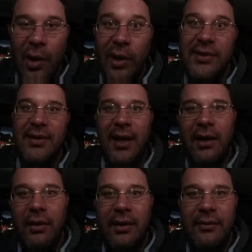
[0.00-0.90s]
which is
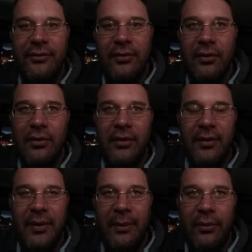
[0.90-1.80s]
England. For
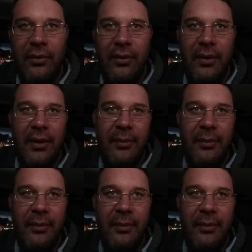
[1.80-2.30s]
the people in